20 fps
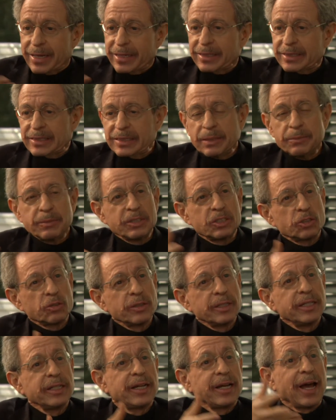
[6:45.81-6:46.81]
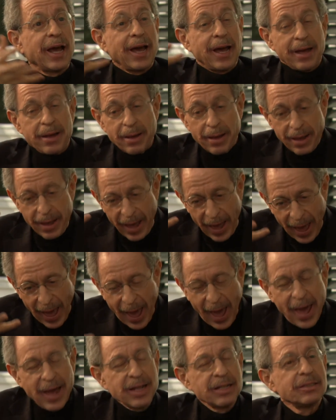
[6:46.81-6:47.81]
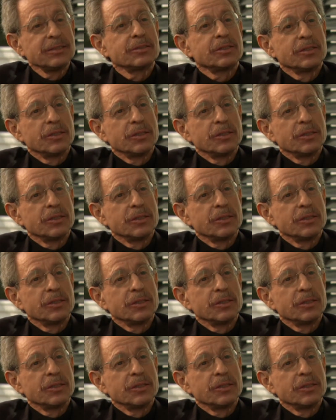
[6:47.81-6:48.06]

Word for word: symmetry and